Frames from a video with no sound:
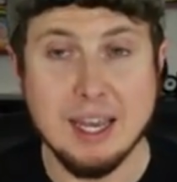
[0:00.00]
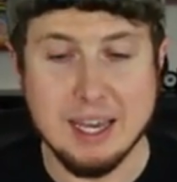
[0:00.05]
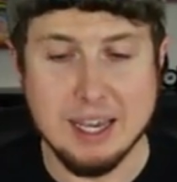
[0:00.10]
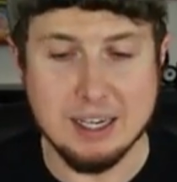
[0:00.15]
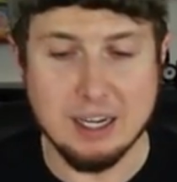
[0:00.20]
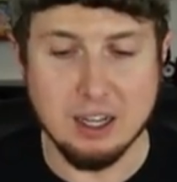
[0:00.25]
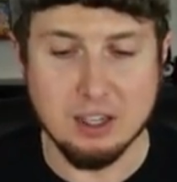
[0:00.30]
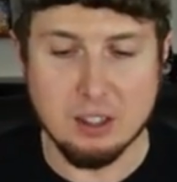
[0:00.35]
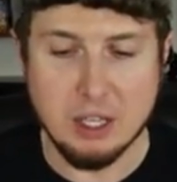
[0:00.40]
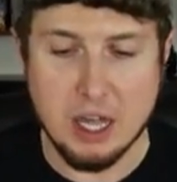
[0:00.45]

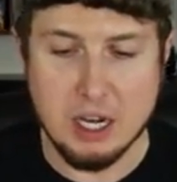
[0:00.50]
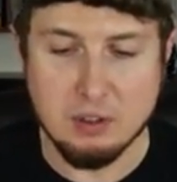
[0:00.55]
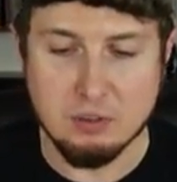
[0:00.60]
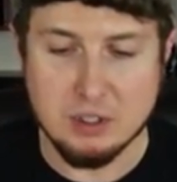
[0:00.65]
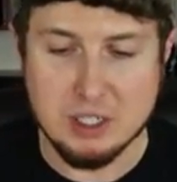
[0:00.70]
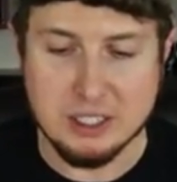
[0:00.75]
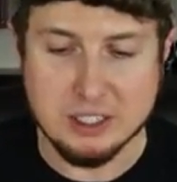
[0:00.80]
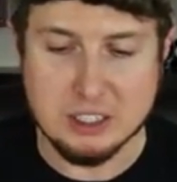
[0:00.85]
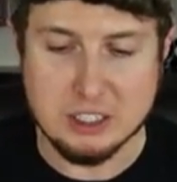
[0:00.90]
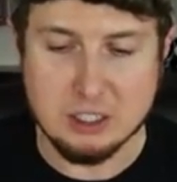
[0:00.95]
in a lot of
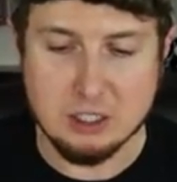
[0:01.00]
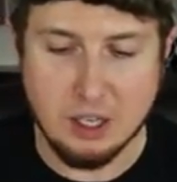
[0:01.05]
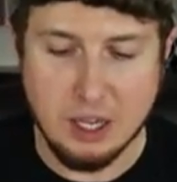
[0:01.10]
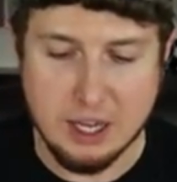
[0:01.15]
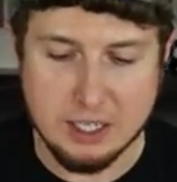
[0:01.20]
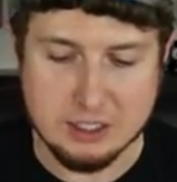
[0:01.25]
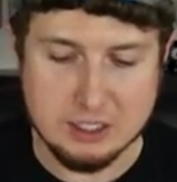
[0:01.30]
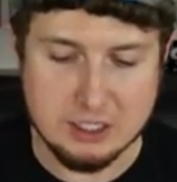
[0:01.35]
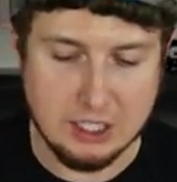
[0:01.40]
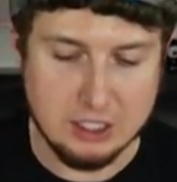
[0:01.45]
these
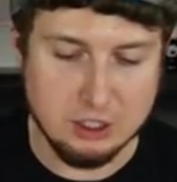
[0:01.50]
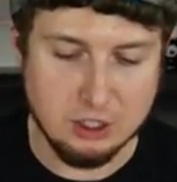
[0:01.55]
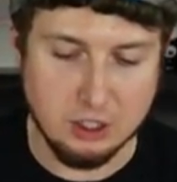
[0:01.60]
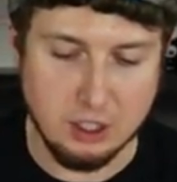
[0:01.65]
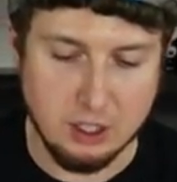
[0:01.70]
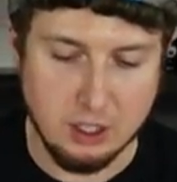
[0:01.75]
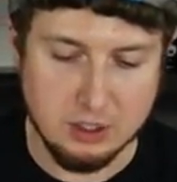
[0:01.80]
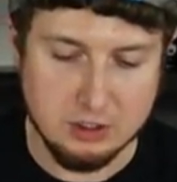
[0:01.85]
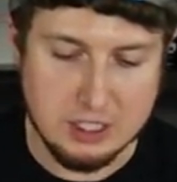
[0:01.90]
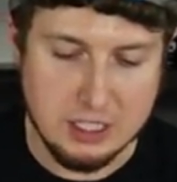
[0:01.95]
slots like
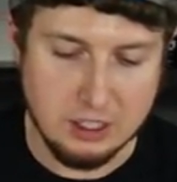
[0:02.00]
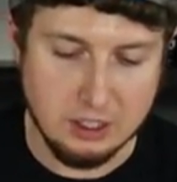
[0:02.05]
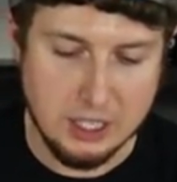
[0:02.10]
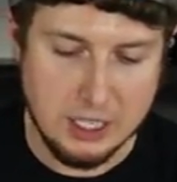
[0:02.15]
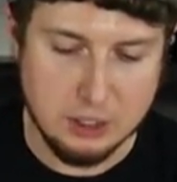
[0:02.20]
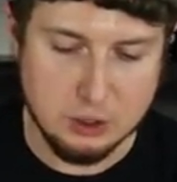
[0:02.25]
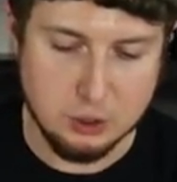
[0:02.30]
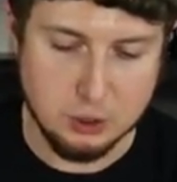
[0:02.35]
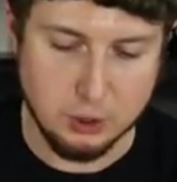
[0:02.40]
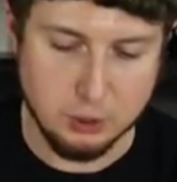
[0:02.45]
the
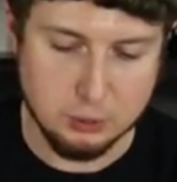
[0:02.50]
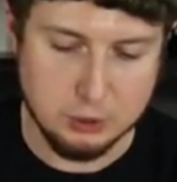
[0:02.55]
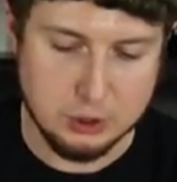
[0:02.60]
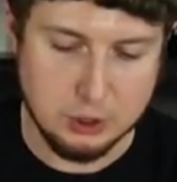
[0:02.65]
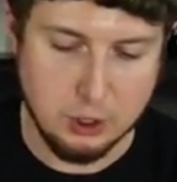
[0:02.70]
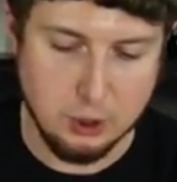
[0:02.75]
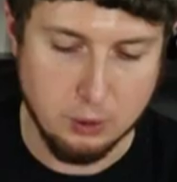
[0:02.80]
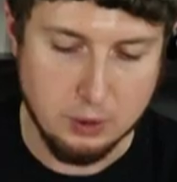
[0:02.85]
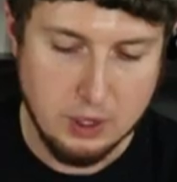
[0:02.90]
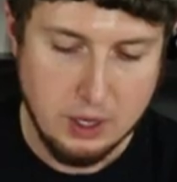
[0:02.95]
Electrode.
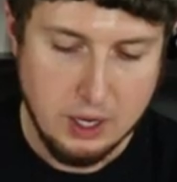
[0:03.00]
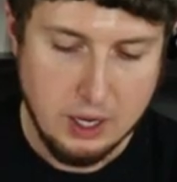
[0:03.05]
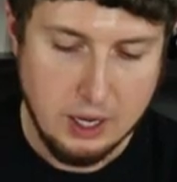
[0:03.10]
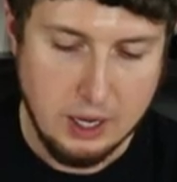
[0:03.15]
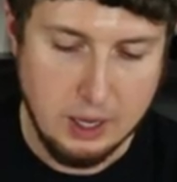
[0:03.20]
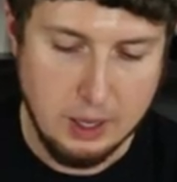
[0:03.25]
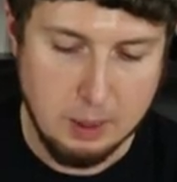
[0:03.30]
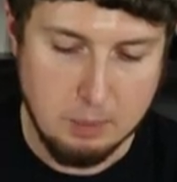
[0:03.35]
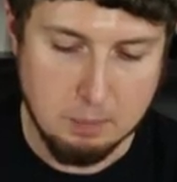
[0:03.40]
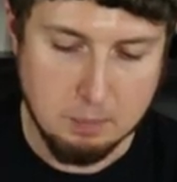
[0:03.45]
So
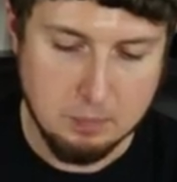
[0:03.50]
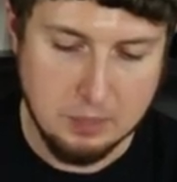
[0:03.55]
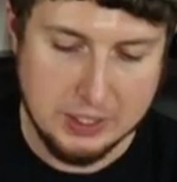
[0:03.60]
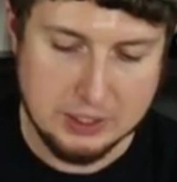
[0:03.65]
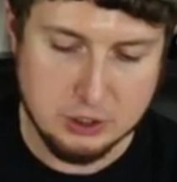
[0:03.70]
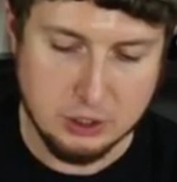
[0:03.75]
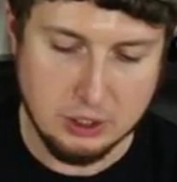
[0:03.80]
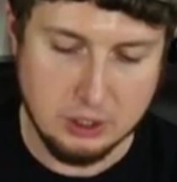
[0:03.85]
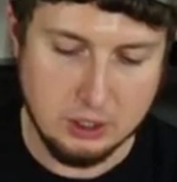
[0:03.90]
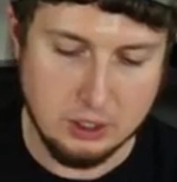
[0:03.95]

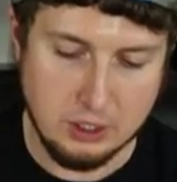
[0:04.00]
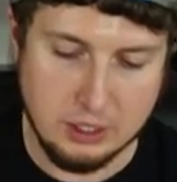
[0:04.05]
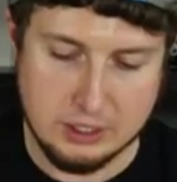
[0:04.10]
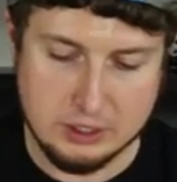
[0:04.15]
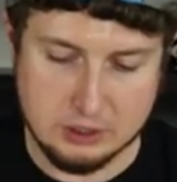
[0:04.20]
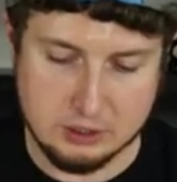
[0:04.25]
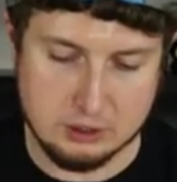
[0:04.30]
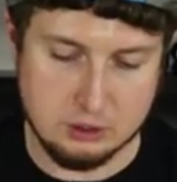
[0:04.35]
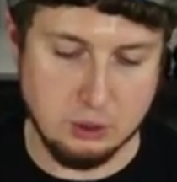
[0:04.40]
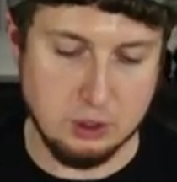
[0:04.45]
that's
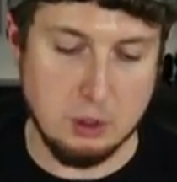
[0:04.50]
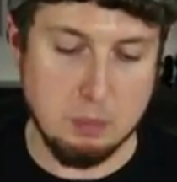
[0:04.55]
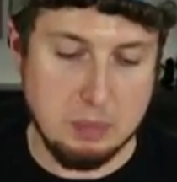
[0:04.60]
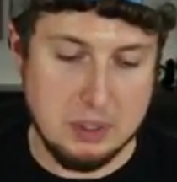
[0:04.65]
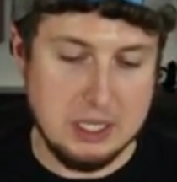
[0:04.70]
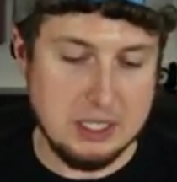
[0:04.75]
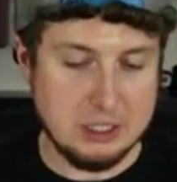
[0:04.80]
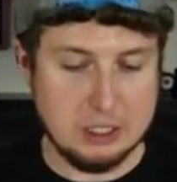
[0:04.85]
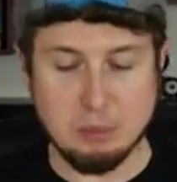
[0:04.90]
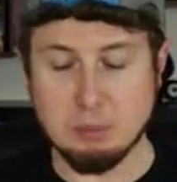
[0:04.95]
going to
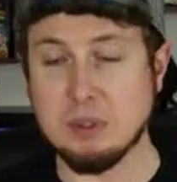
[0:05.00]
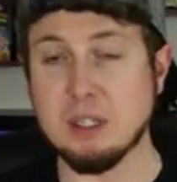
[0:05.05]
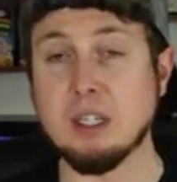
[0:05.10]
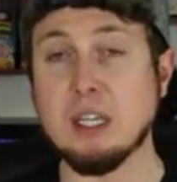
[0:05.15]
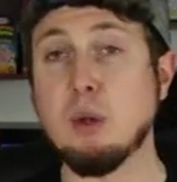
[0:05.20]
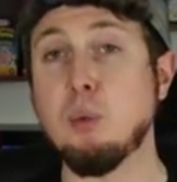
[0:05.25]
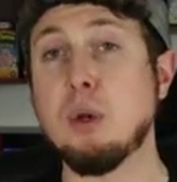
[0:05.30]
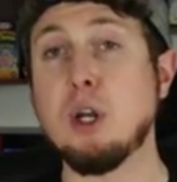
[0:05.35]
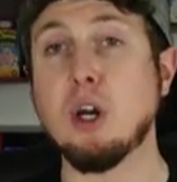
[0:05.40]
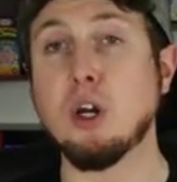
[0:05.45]
be something
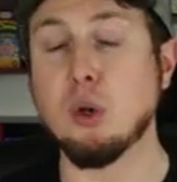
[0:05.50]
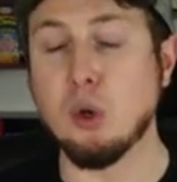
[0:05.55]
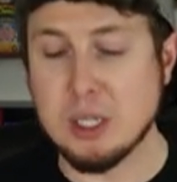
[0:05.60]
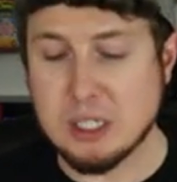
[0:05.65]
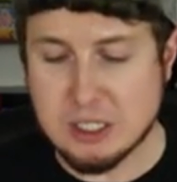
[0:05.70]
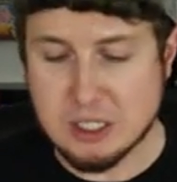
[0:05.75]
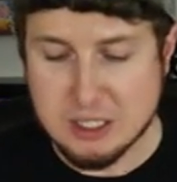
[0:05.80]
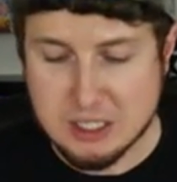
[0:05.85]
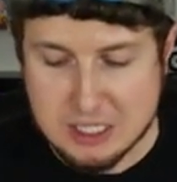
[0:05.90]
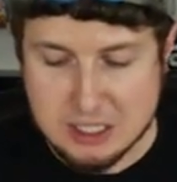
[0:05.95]
that we are
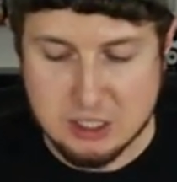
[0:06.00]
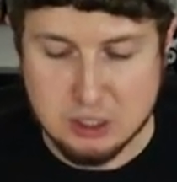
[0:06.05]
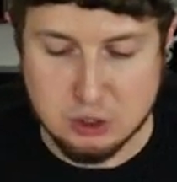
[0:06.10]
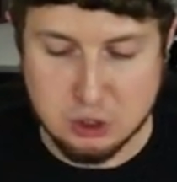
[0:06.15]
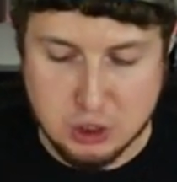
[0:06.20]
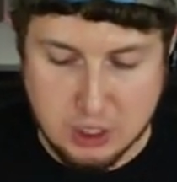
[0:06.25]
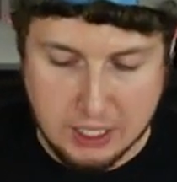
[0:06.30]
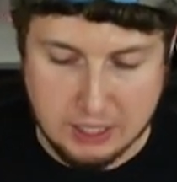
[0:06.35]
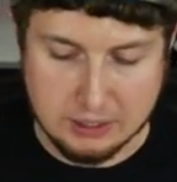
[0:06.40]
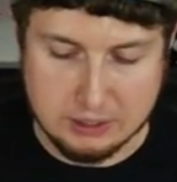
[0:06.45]
going to need to
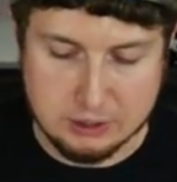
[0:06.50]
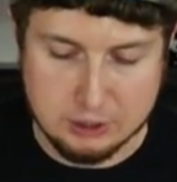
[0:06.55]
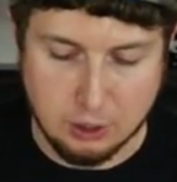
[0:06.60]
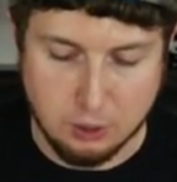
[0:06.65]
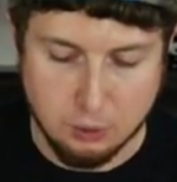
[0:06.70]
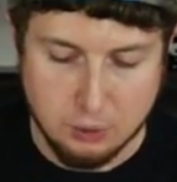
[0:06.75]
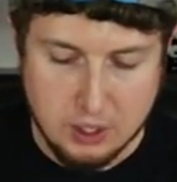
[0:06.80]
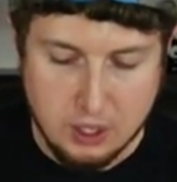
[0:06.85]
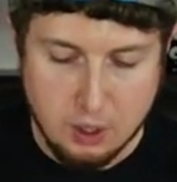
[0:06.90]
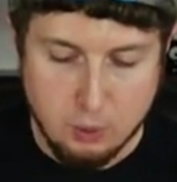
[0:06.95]
check.
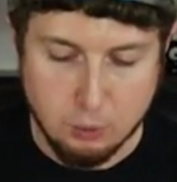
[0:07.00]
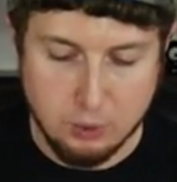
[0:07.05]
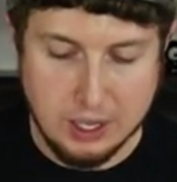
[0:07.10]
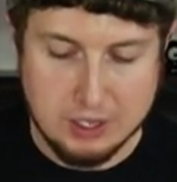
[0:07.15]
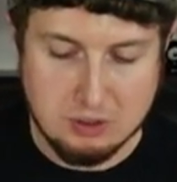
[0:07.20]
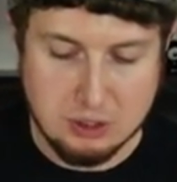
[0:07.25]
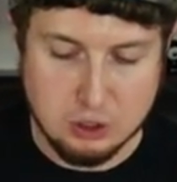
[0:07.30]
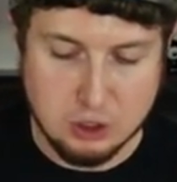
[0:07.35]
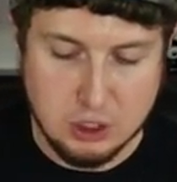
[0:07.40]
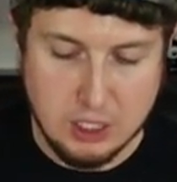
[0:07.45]
So we're
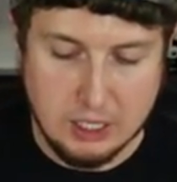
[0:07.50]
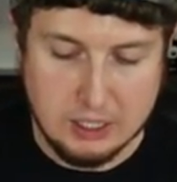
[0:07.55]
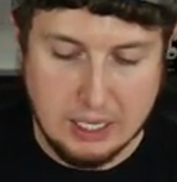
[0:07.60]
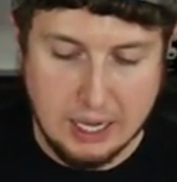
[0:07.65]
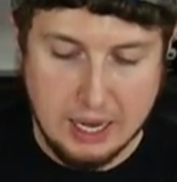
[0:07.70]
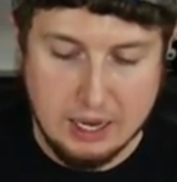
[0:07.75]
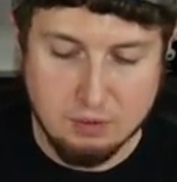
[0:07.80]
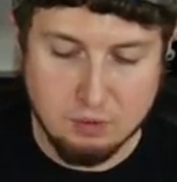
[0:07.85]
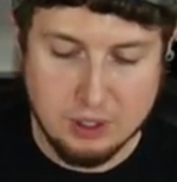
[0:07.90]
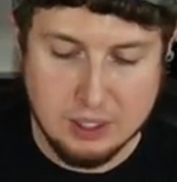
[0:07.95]
going to have to check
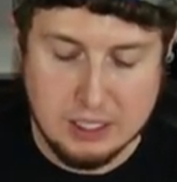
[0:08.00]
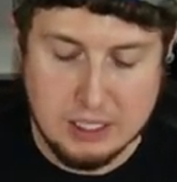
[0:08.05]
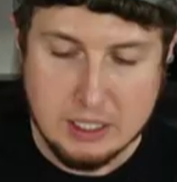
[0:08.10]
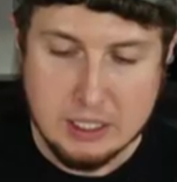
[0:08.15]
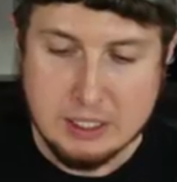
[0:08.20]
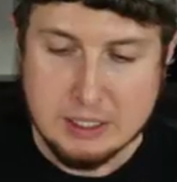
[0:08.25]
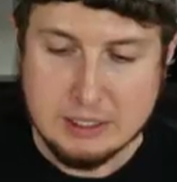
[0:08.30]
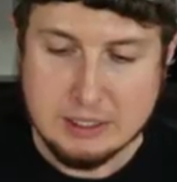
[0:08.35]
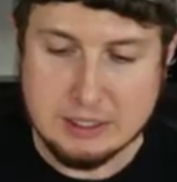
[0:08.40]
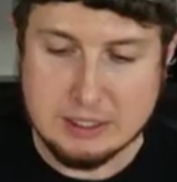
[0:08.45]
every
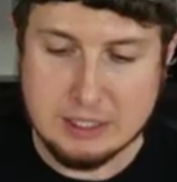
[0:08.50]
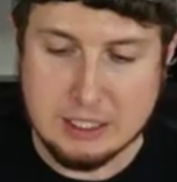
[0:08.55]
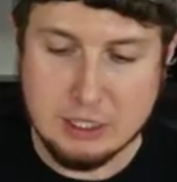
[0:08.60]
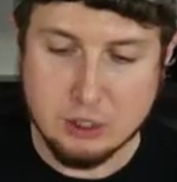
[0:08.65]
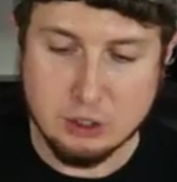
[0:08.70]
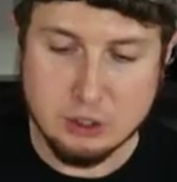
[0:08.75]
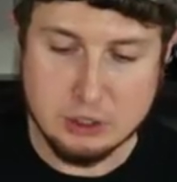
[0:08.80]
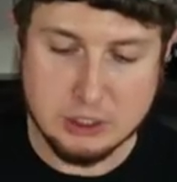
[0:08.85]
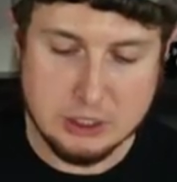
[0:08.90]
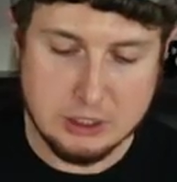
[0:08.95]

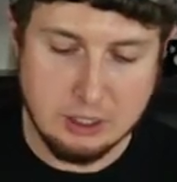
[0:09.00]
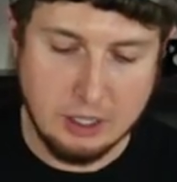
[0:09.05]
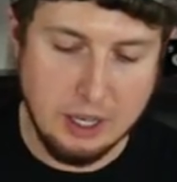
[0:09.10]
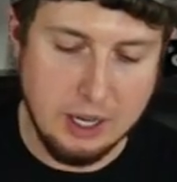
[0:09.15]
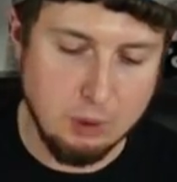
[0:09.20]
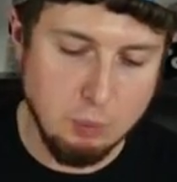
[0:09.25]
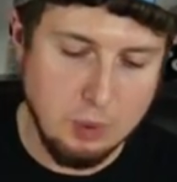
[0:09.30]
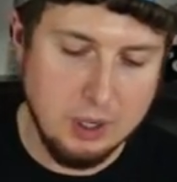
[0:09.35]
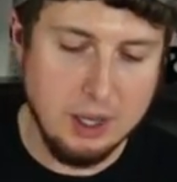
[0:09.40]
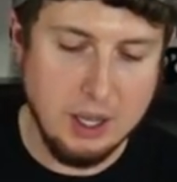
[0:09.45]
single
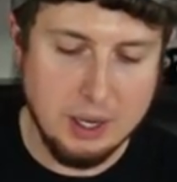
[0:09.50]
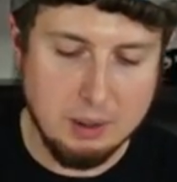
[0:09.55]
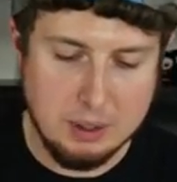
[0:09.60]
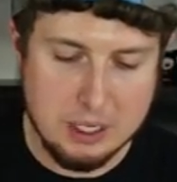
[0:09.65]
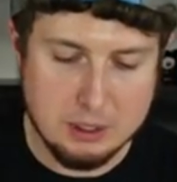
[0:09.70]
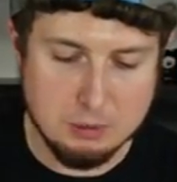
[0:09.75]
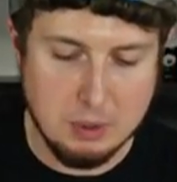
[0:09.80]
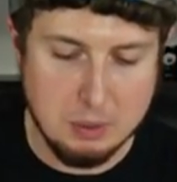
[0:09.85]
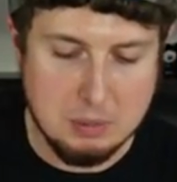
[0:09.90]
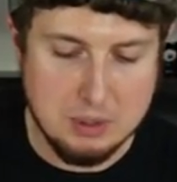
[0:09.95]
slot. Well, I
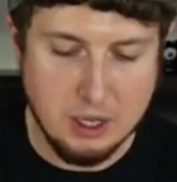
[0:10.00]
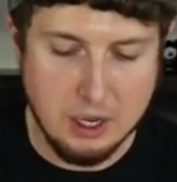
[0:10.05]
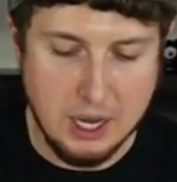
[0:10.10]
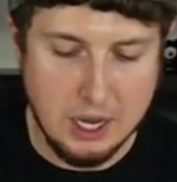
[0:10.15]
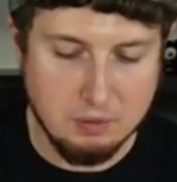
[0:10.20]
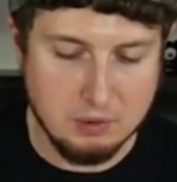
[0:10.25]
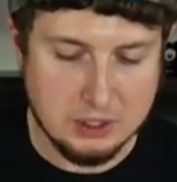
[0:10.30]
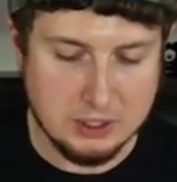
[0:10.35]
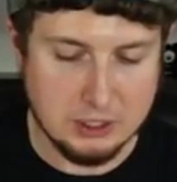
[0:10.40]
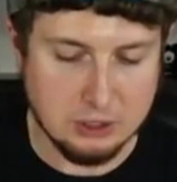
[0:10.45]
guess maybe not
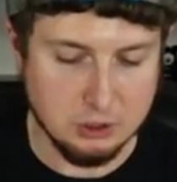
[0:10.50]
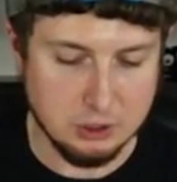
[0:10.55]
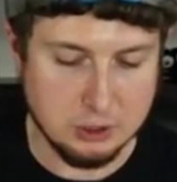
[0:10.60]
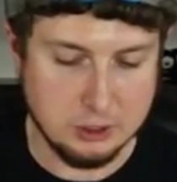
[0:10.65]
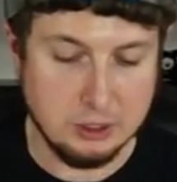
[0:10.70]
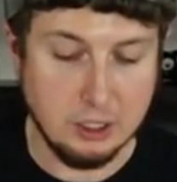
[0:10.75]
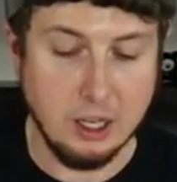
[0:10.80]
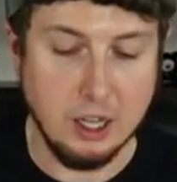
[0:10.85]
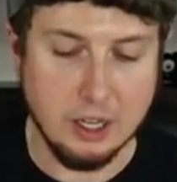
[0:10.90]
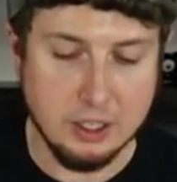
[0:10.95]
every single
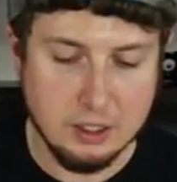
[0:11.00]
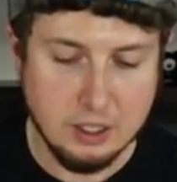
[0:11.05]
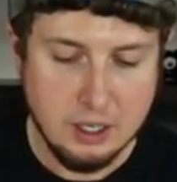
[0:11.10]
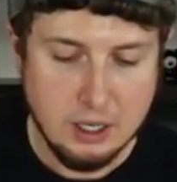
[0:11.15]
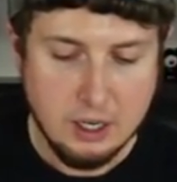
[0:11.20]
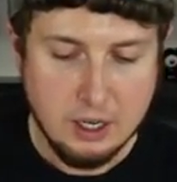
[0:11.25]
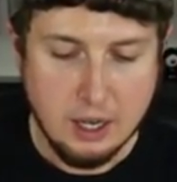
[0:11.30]
slot.